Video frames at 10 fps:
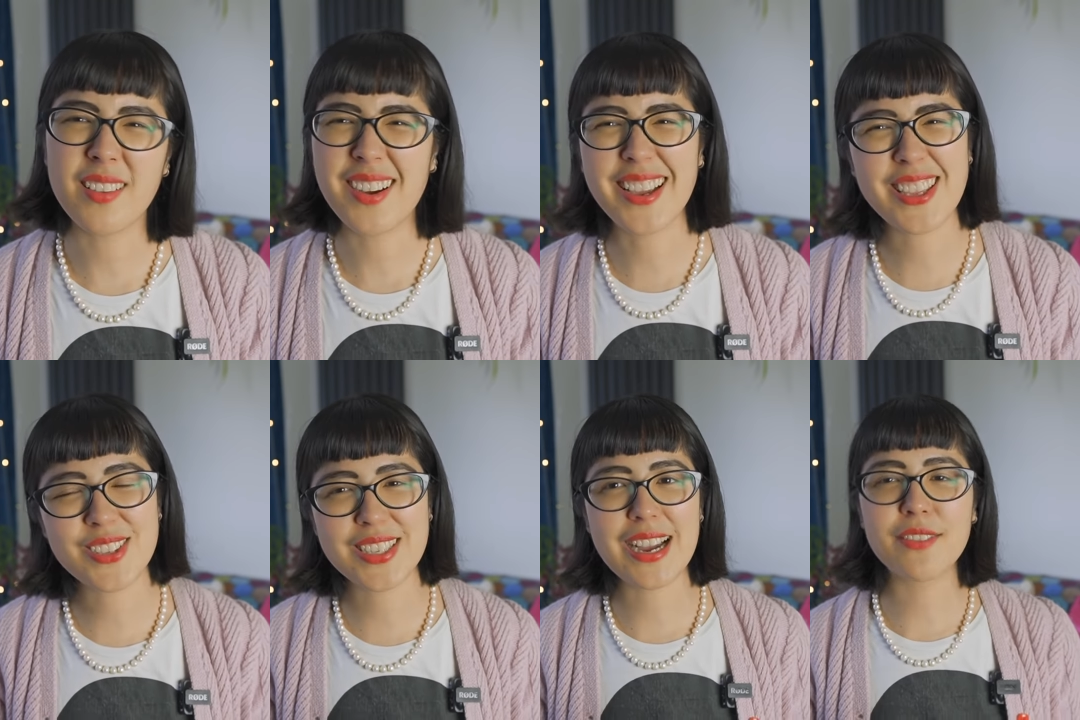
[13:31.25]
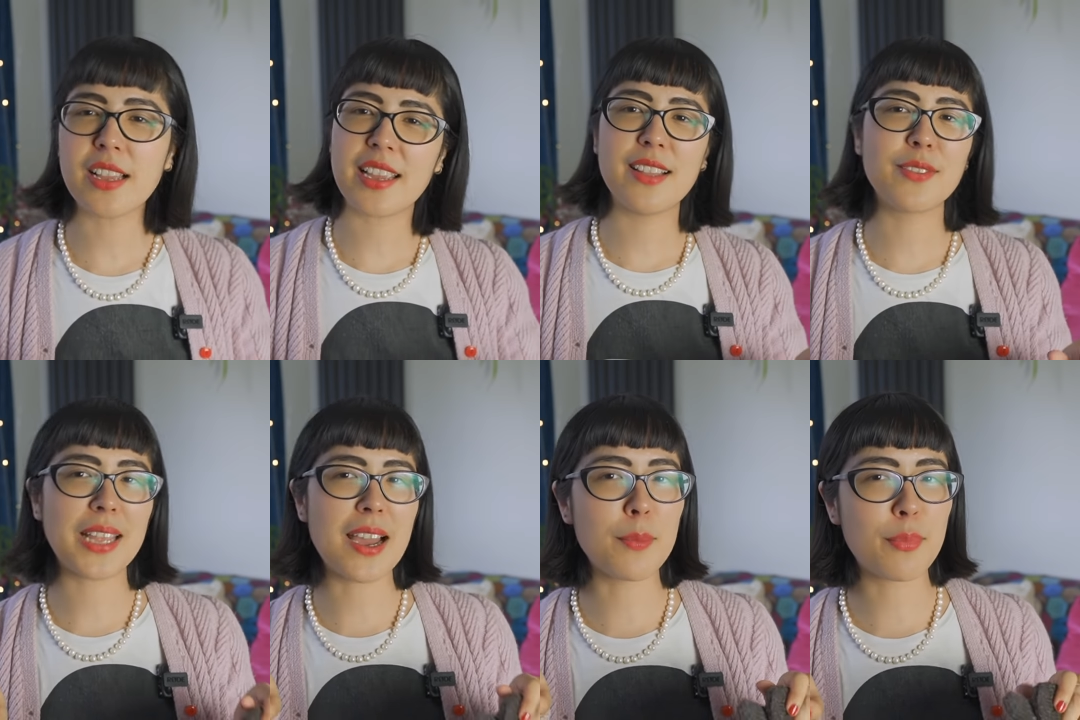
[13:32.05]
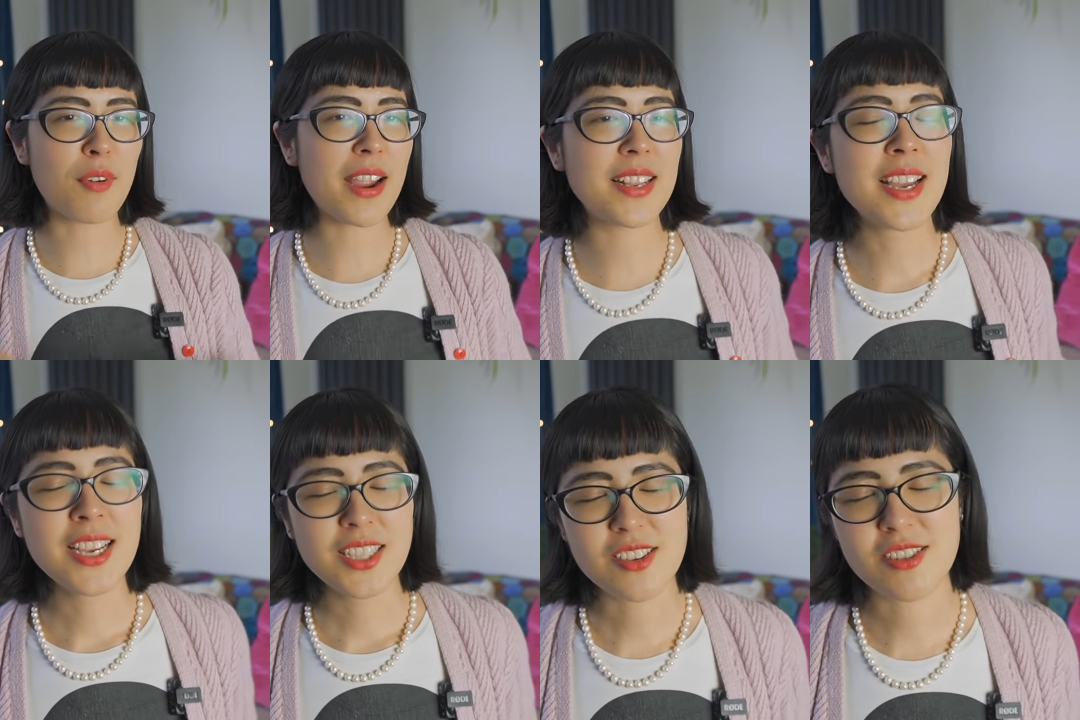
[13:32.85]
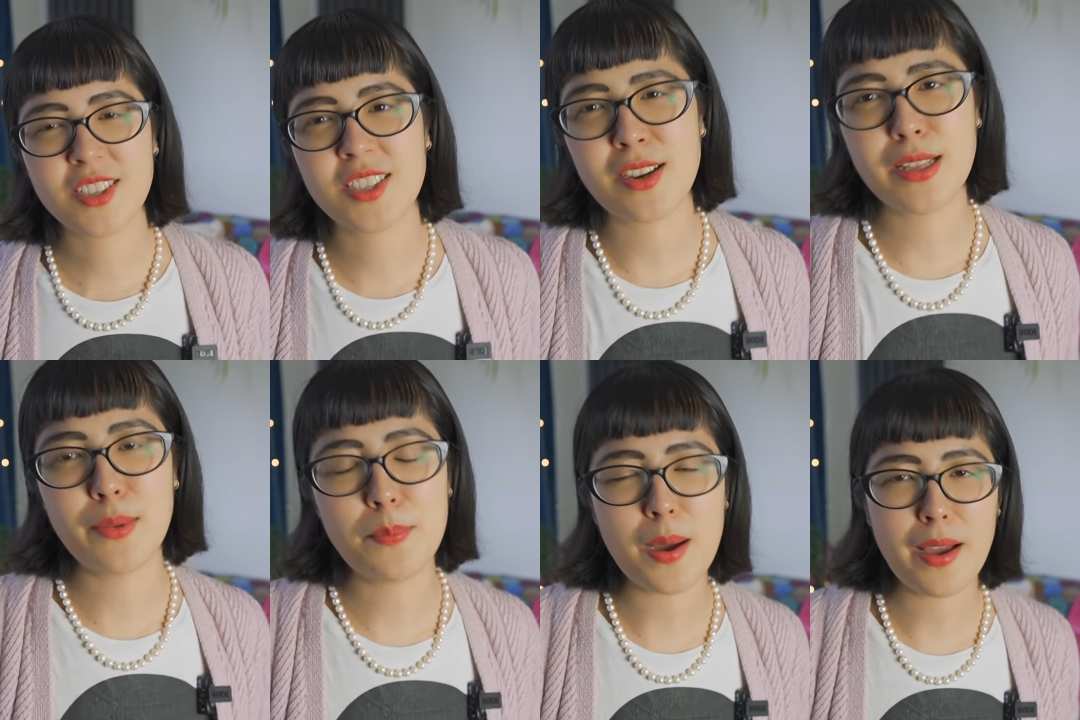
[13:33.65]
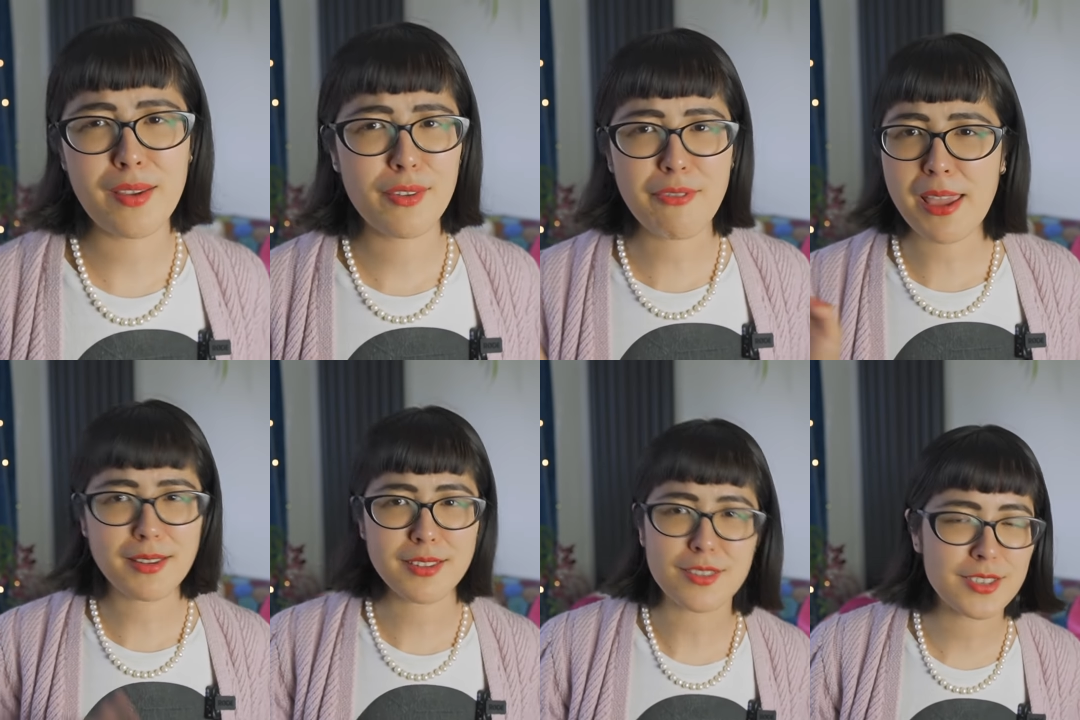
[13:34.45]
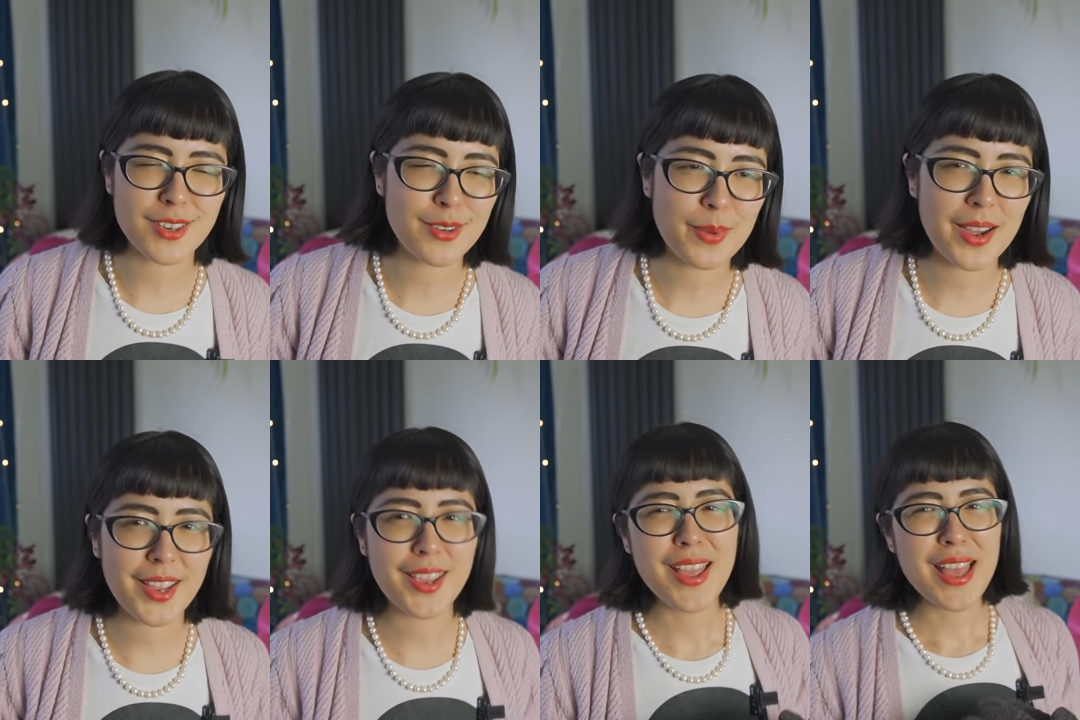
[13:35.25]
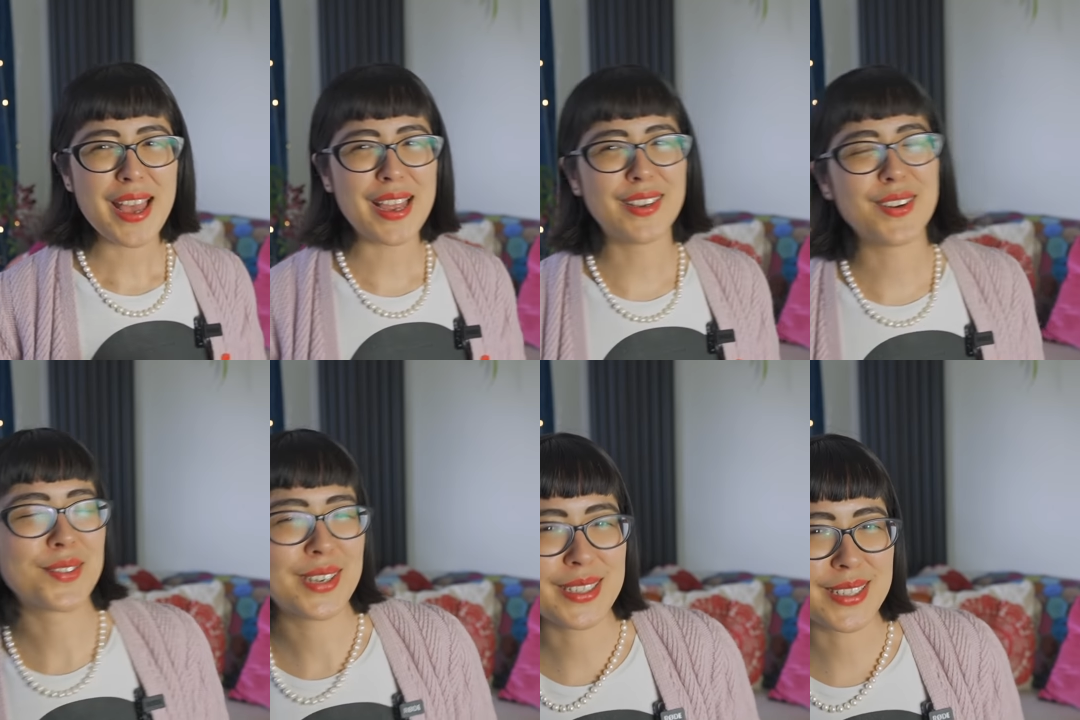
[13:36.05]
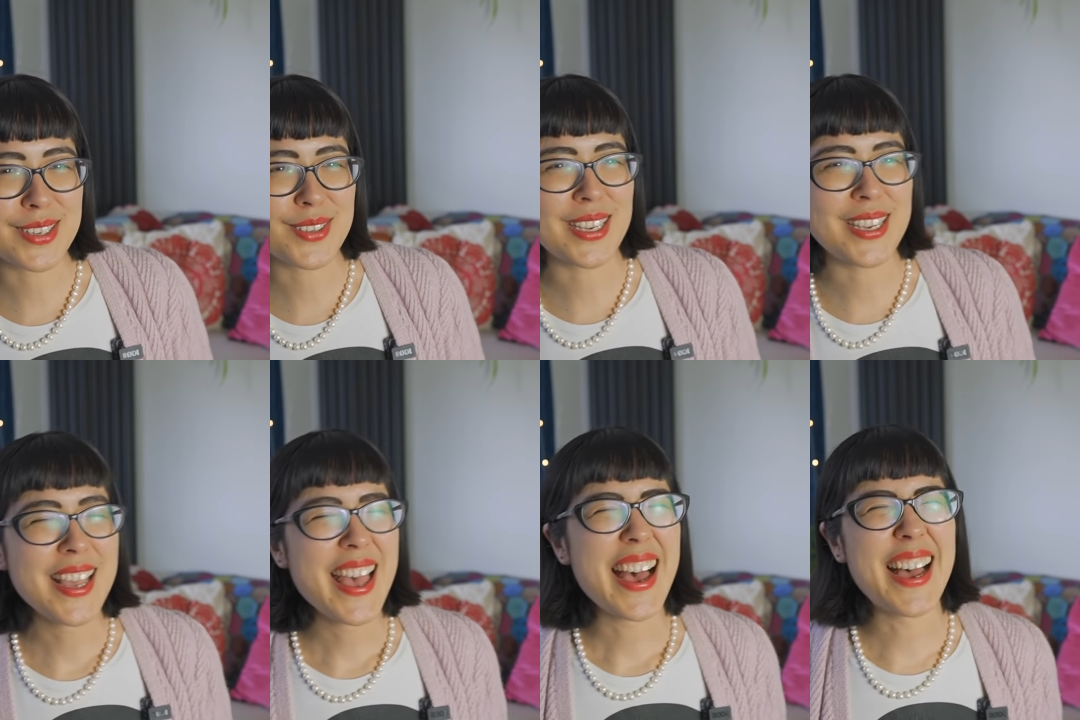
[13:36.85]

I, I used to have like a lovely upright Dutch style bike, fake Dutch style bike, uh, not a real Dutchy.